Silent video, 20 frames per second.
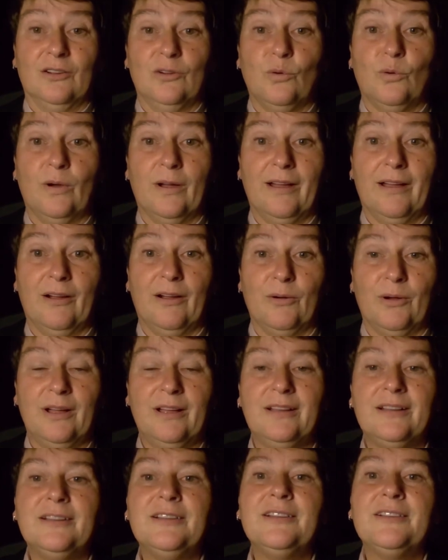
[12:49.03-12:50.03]
Wow.
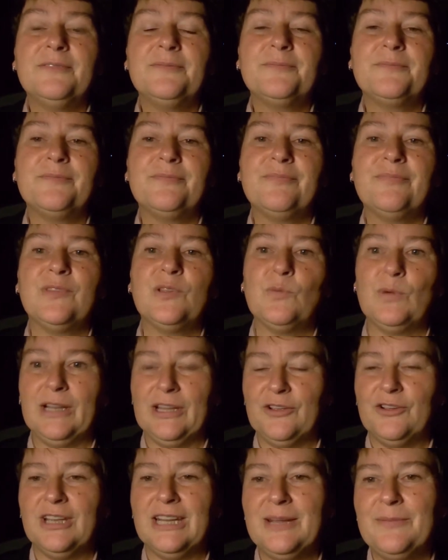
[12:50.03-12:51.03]
Well,
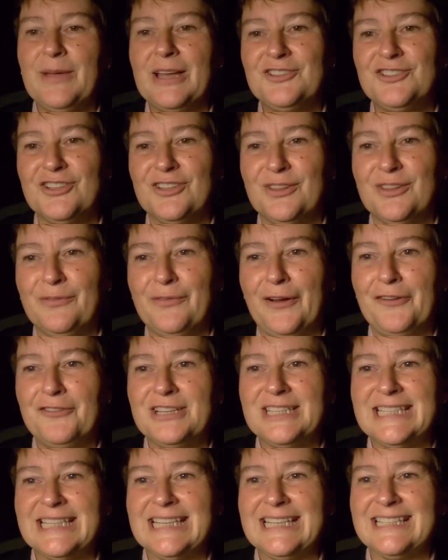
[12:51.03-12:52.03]
you can imagine the
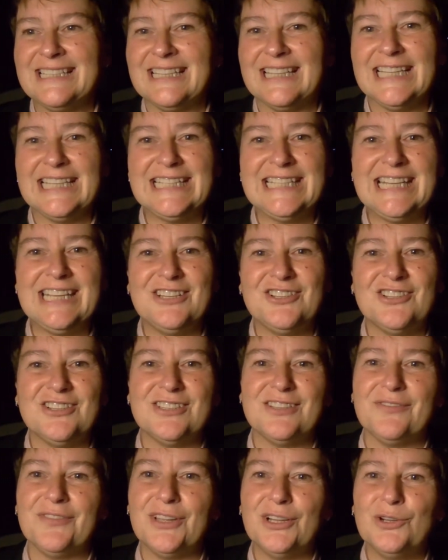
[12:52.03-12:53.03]
Pharisees and the
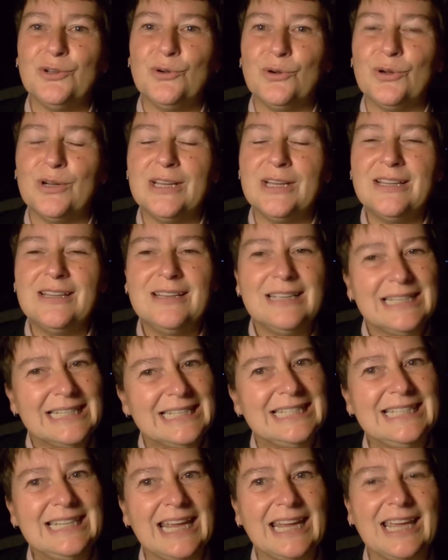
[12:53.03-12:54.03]
teachers of the law
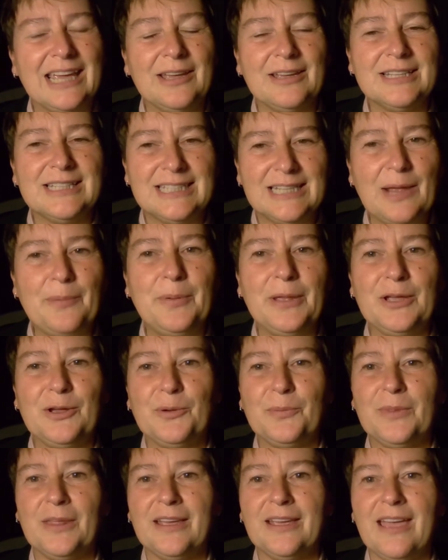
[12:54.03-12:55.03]
stepping
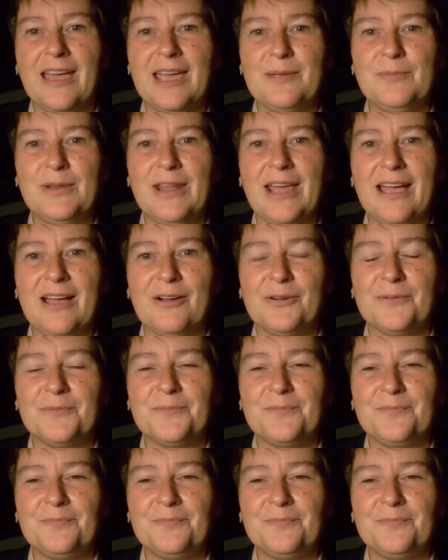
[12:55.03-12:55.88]
up their game now